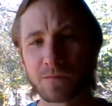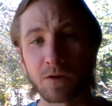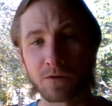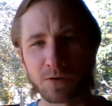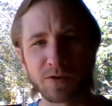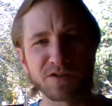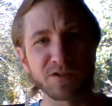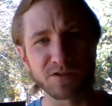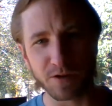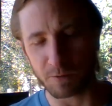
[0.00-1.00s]
all the
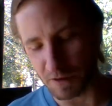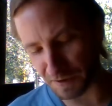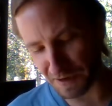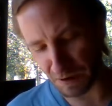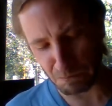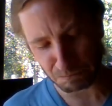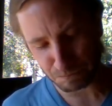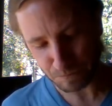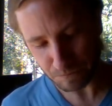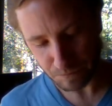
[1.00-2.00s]
craziness going on now.
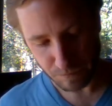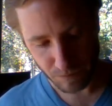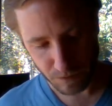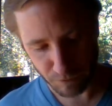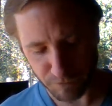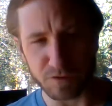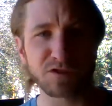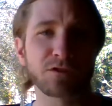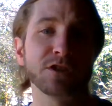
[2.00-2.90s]
First,